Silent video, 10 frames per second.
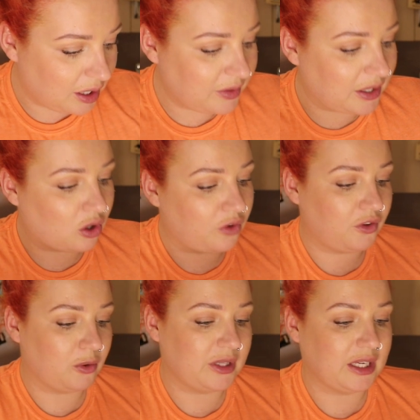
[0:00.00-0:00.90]
And then I got a
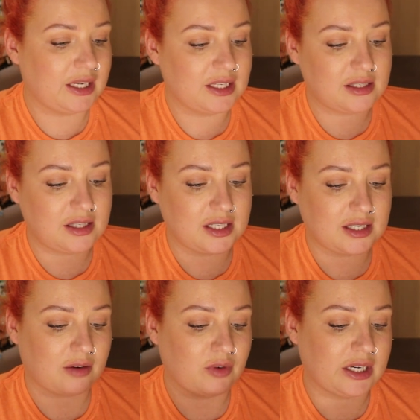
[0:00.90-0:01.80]
few of these. These
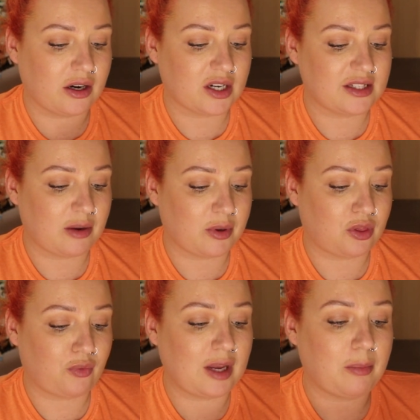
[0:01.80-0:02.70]
sound really nice. They were
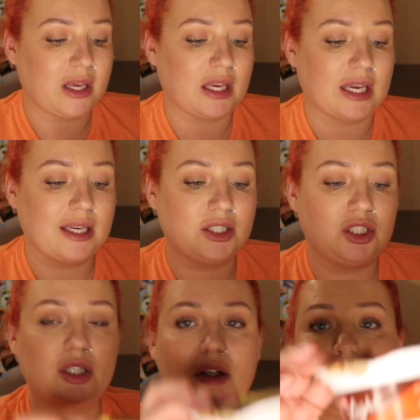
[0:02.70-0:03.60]
3p
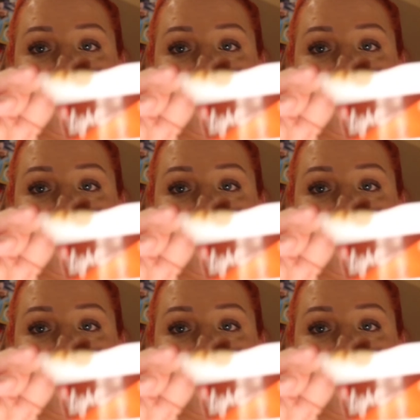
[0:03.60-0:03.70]
each.